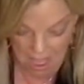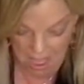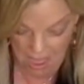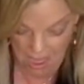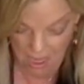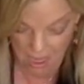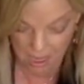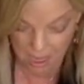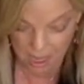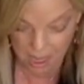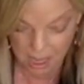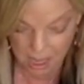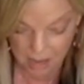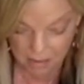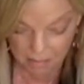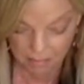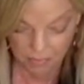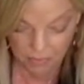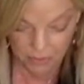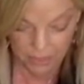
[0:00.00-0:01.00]

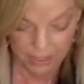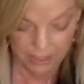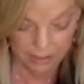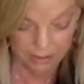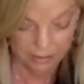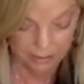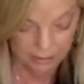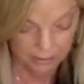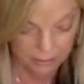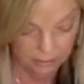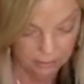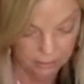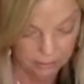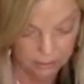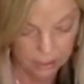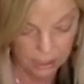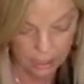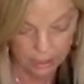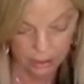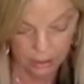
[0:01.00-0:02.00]
Oh boy.
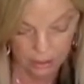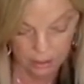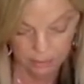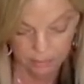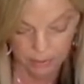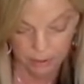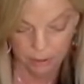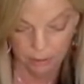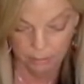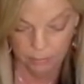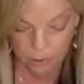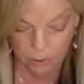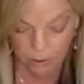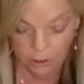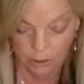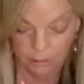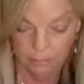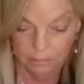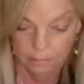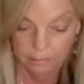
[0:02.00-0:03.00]
Yeah, he's been the bully.